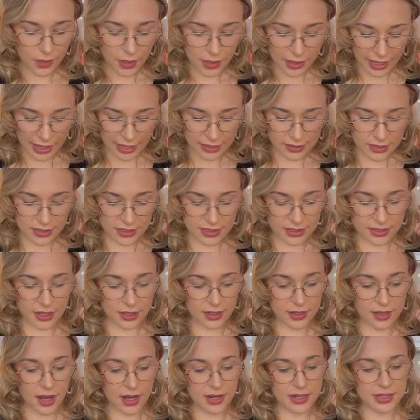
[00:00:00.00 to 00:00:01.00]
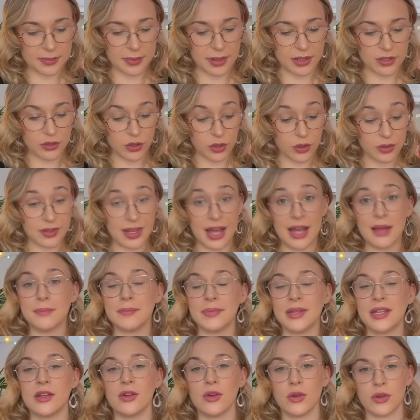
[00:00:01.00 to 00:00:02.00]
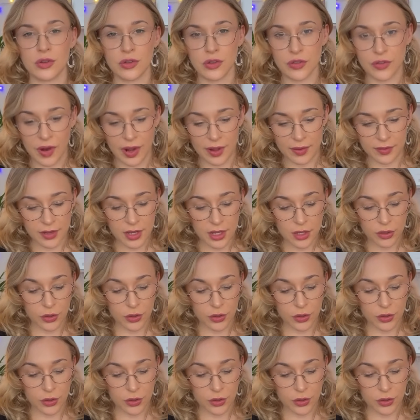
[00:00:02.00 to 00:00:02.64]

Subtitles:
Okay, so sun card is about that being your strength.